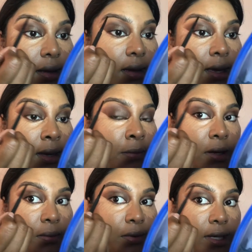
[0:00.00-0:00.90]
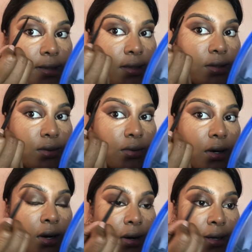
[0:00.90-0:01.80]
And I'm not pressing too
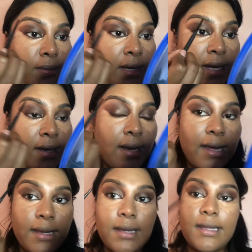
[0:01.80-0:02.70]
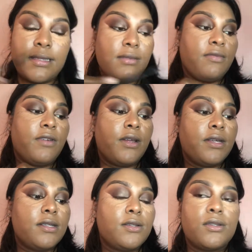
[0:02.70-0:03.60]
hard. I'm kind of like, it's
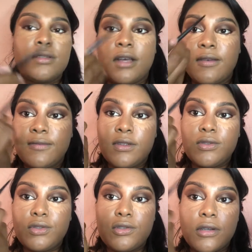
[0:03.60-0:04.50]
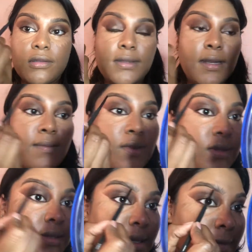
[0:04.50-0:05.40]
very soft strokes that I'm
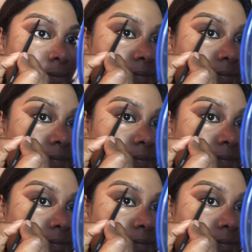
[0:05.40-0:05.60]
using.